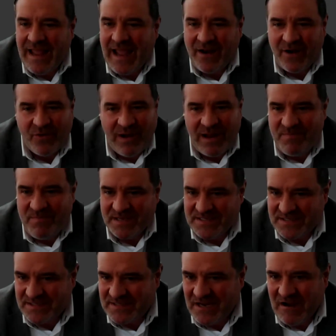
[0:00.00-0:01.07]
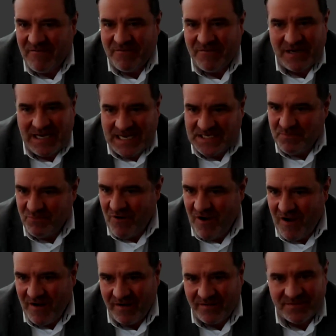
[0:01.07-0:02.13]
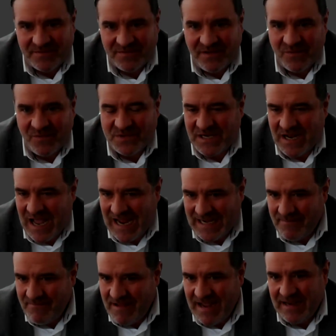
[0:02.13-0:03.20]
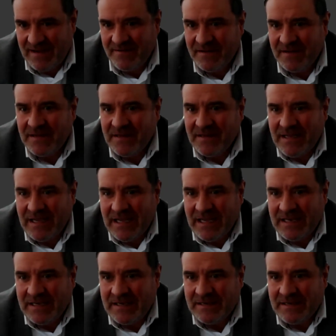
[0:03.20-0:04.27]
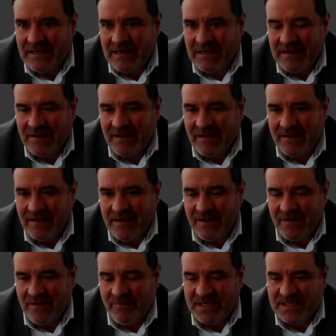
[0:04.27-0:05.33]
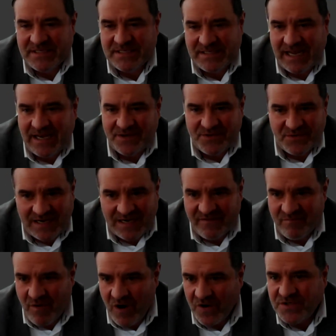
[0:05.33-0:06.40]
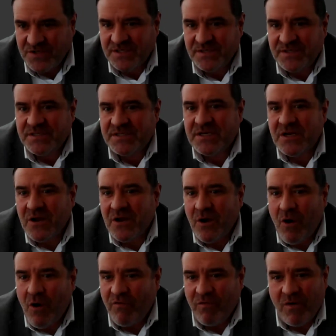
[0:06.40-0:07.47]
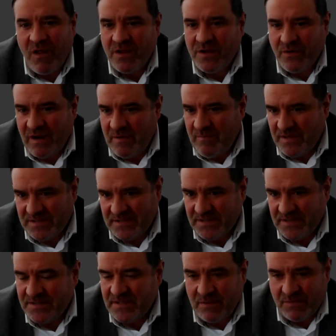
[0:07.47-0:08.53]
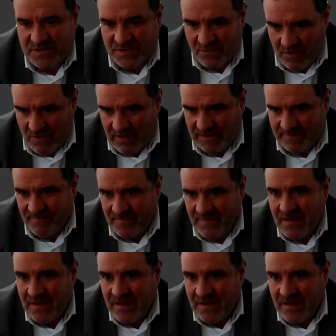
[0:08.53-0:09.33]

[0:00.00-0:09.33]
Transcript: had a great business. They offered a niche product that was in high demand, and the business had attractive margins. Overall, a great business that was growing.